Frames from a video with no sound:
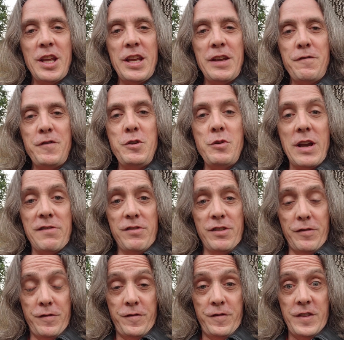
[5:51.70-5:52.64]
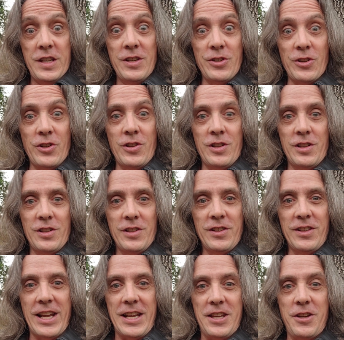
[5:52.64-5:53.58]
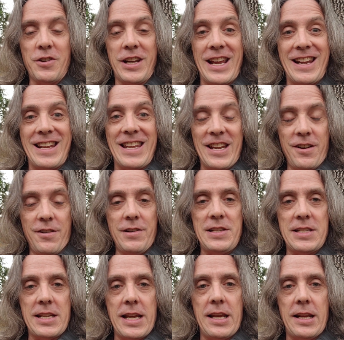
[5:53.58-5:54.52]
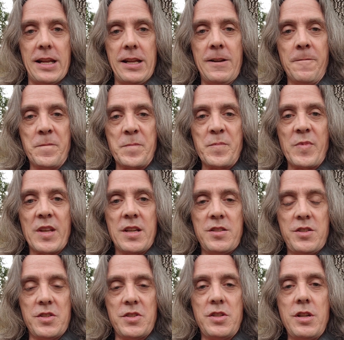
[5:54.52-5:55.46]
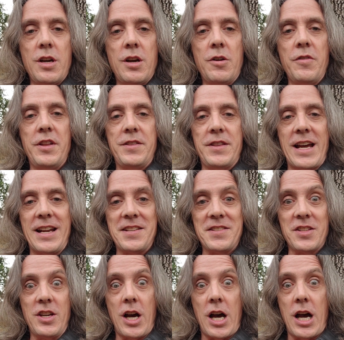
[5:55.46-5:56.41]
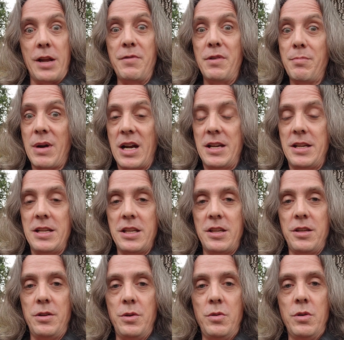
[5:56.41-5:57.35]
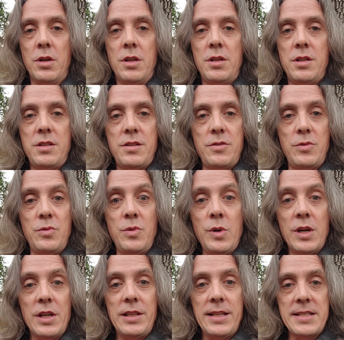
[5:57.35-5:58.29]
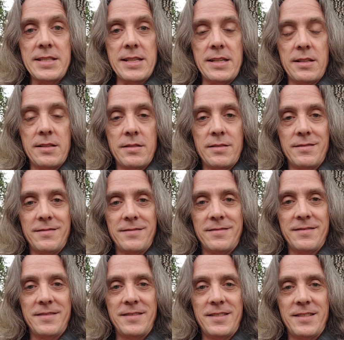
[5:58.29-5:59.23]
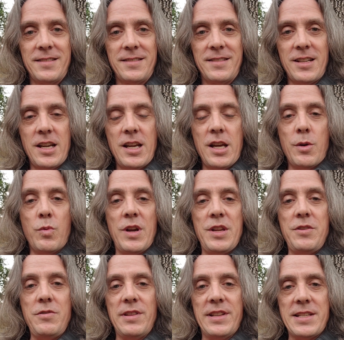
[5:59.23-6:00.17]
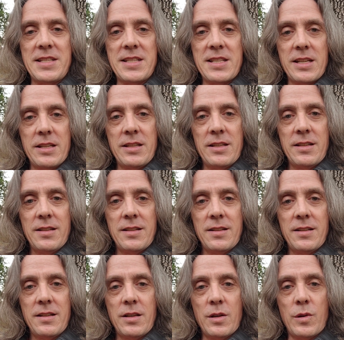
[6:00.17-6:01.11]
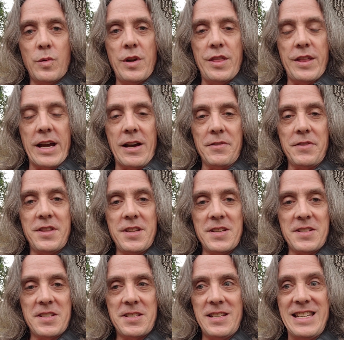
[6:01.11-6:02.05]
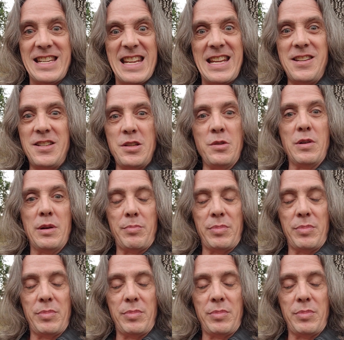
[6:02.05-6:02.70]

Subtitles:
if you ever feel like you're getting irritated, just know that that is God reminding you to listen. When you listen, without this need to